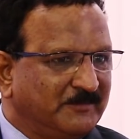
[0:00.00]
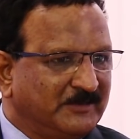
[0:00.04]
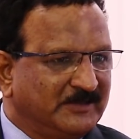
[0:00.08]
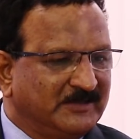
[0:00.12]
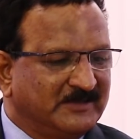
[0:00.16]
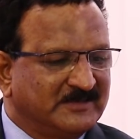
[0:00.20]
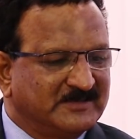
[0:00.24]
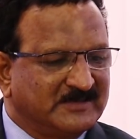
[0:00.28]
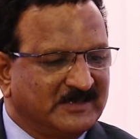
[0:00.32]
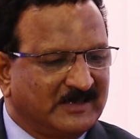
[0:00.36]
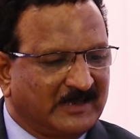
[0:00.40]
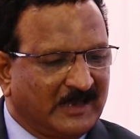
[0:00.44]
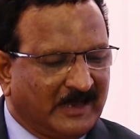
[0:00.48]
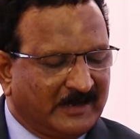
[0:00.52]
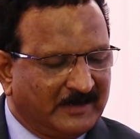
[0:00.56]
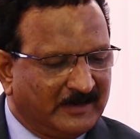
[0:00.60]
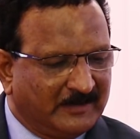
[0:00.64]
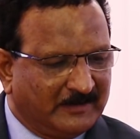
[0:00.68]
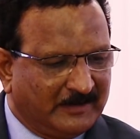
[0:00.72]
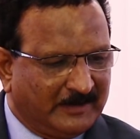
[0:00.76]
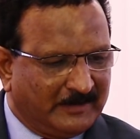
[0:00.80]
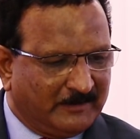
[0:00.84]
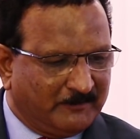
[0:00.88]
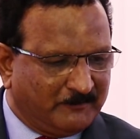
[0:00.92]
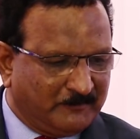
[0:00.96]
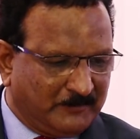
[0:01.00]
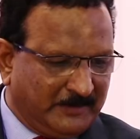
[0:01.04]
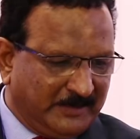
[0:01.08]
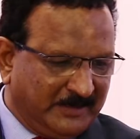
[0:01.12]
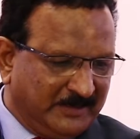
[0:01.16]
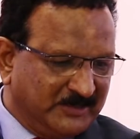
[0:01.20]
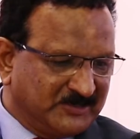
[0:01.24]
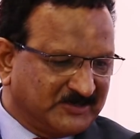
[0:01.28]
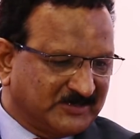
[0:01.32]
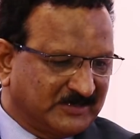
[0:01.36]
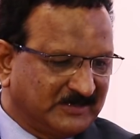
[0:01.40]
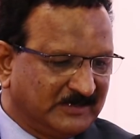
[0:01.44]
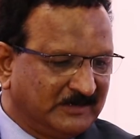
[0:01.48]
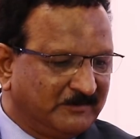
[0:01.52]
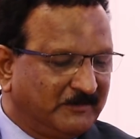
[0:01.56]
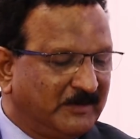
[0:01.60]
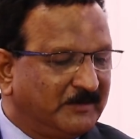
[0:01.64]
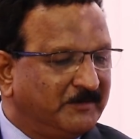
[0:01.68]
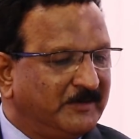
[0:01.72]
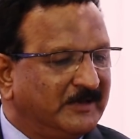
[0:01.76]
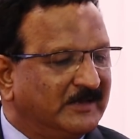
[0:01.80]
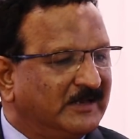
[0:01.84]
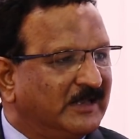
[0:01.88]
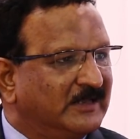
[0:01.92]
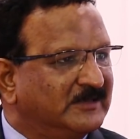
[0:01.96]
I mean there's an uh, additional
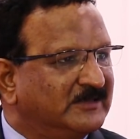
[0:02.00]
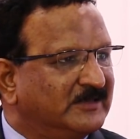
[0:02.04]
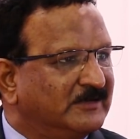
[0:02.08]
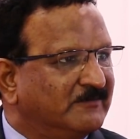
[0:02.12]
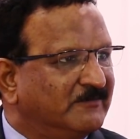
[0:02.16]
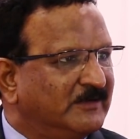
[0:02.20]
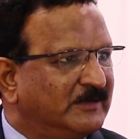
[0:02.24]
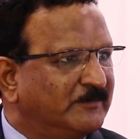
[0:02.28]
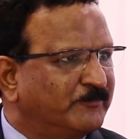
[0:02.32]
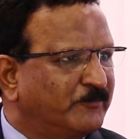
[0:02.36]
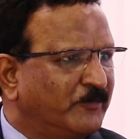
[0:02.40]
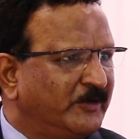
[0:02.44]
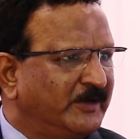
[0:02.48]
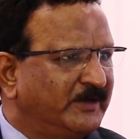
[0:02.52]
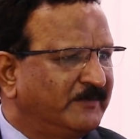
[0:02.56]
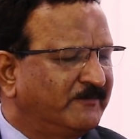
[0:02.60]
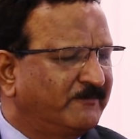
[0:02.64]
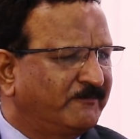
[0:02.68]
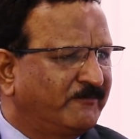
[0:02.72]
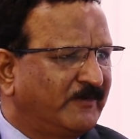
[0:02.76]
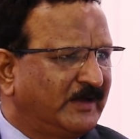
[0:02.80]
maybe another 1.5,